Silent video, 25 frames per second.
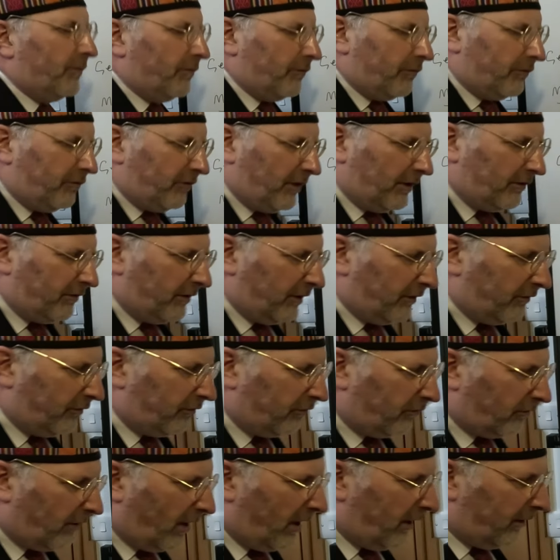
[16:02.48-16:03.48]
cities
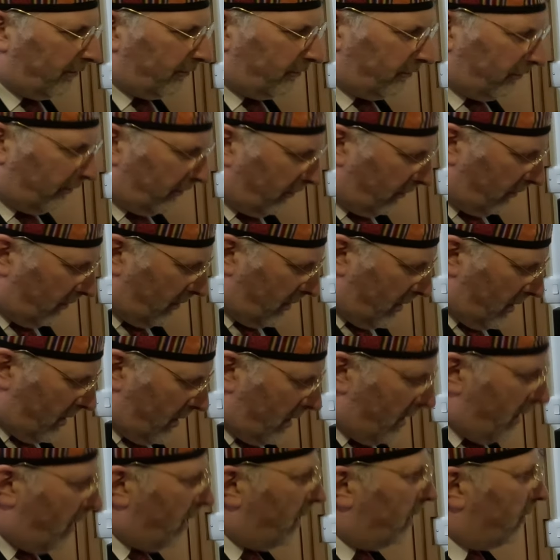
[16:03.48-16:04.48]
start to
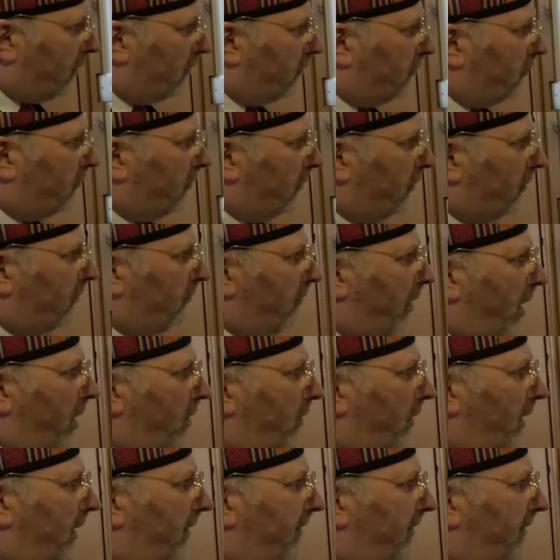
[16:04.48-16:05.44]
grow